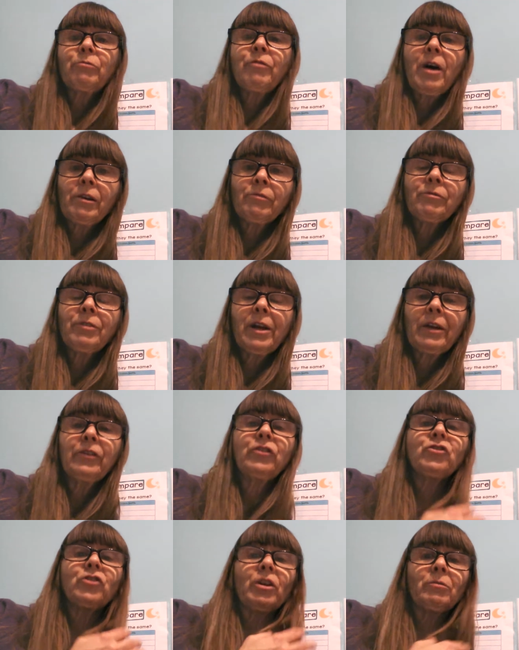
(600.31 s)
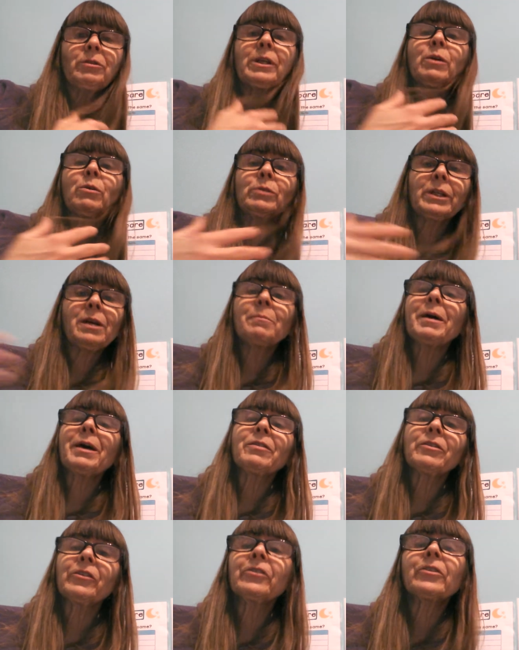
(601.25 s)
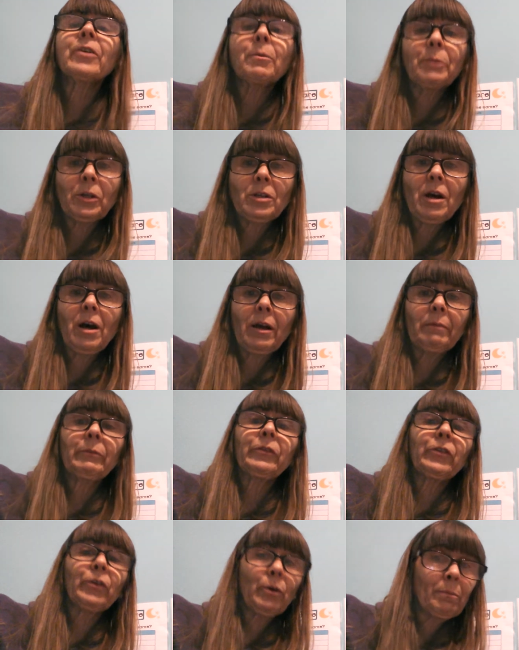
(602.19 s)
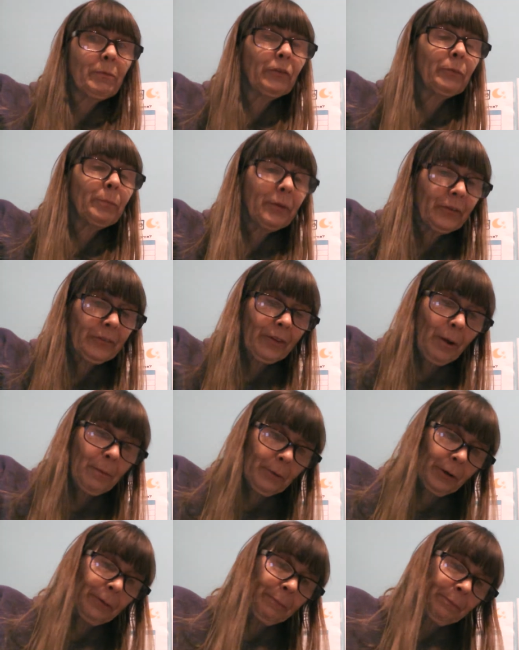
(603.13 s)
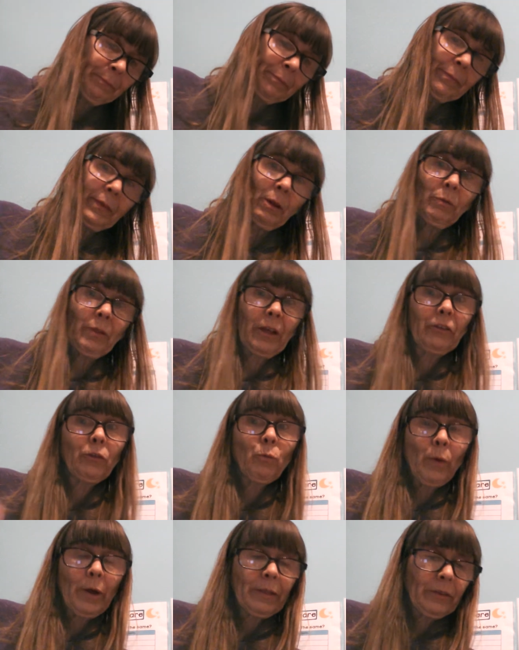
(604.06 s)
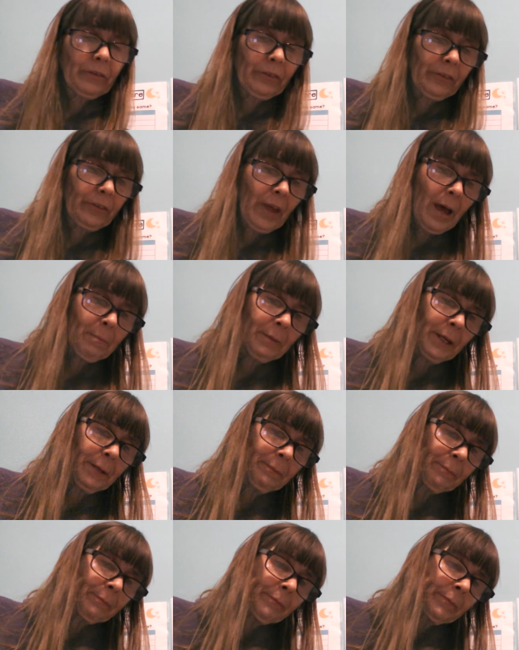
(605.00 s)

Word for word: fireflies generally only come out in the summertime, so it must be summer. That's when this is happening.